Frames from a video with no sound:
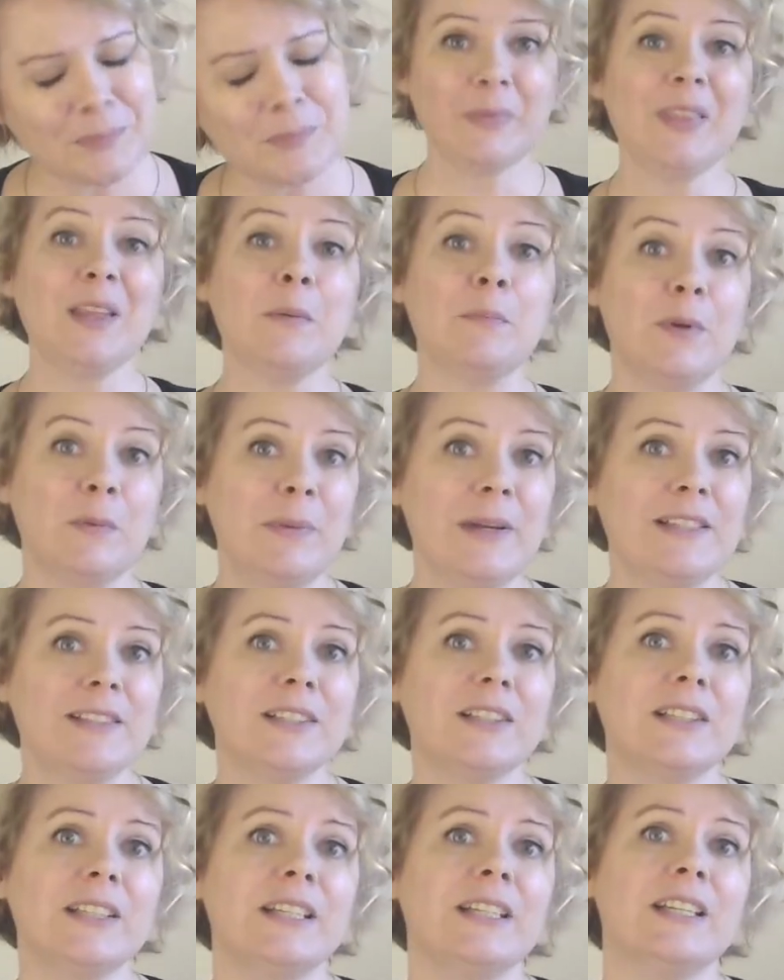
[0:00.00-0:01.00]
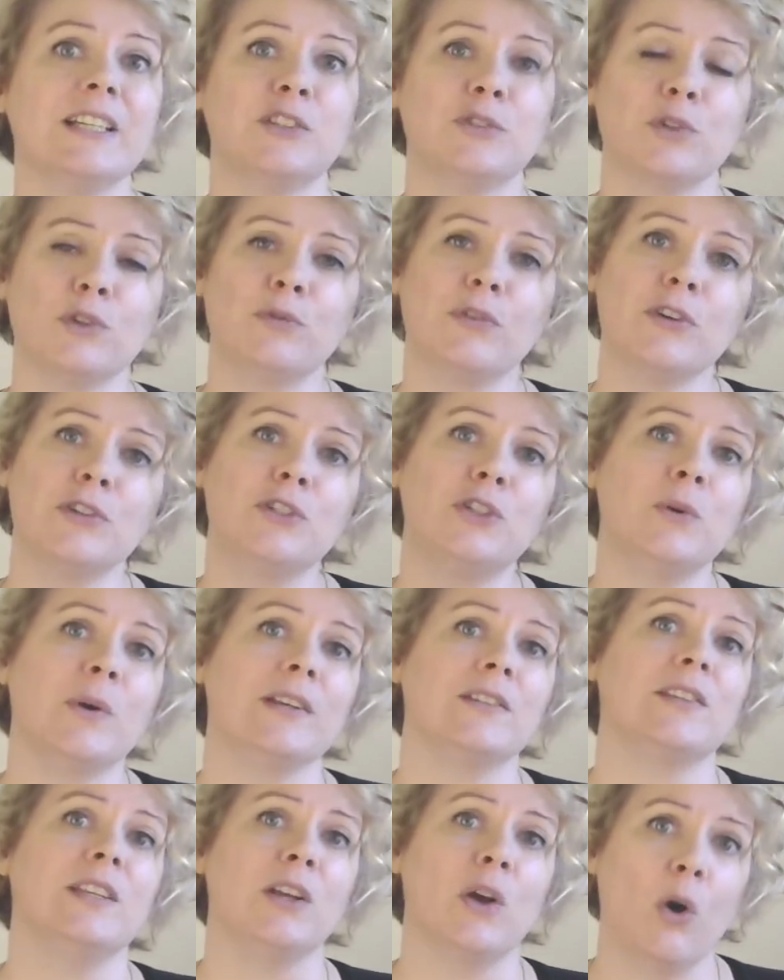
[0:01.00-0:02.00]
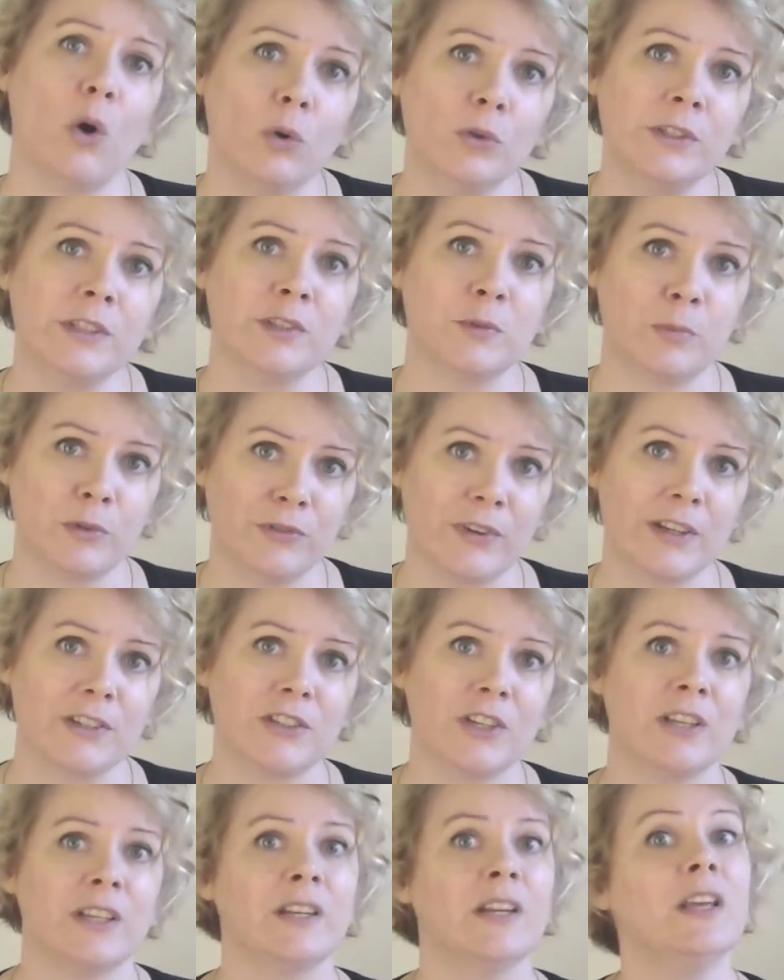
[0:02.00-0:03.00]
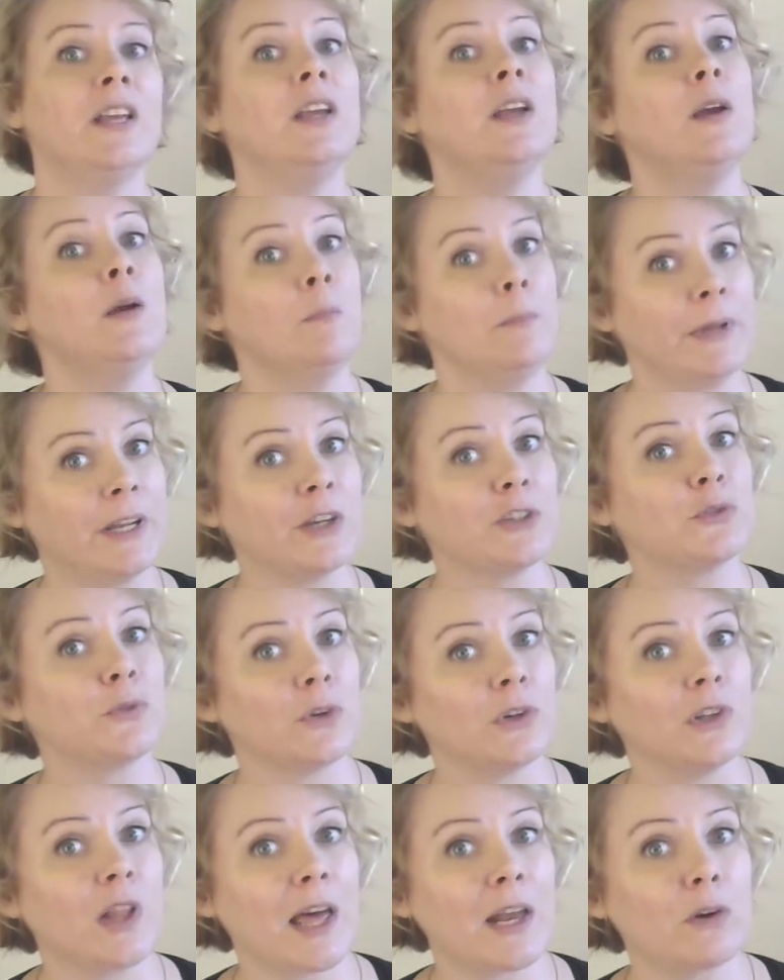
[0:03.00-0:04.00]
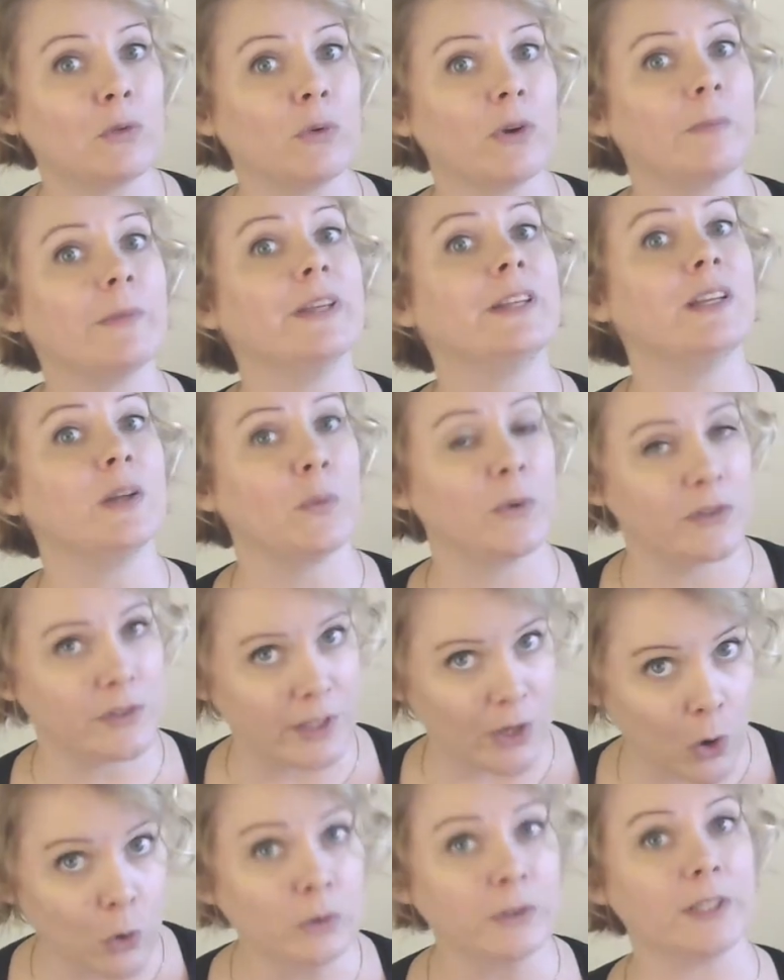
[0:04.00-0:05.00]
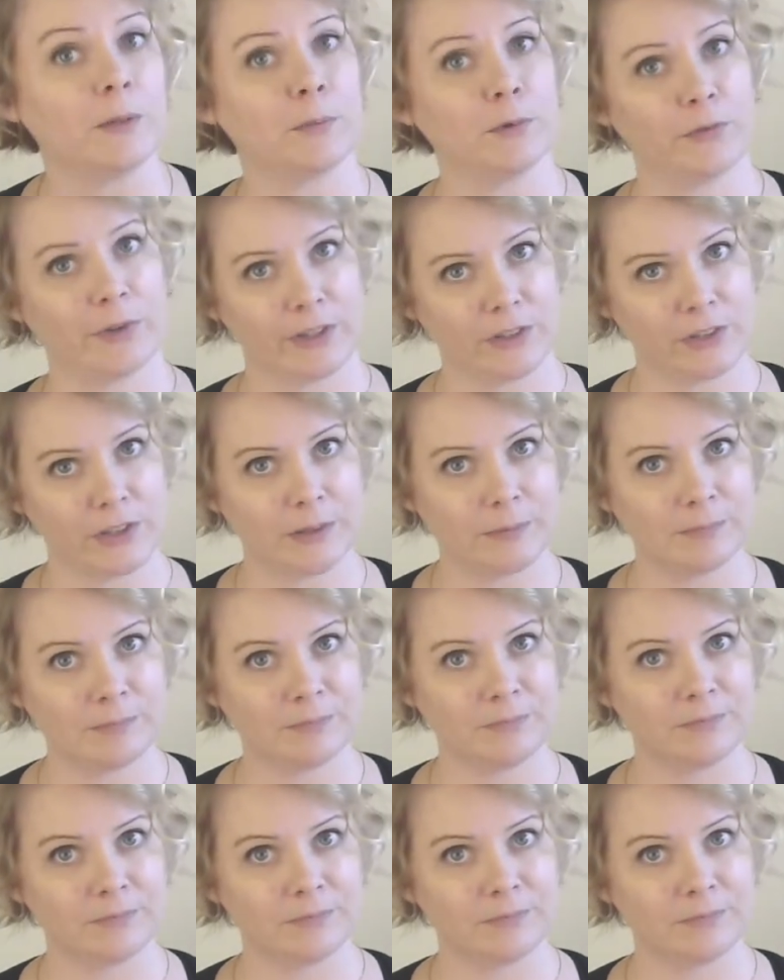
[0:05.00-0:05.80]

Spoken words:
But basically, it's referred to as the oldest profession because for a lot of women, it was the only profession.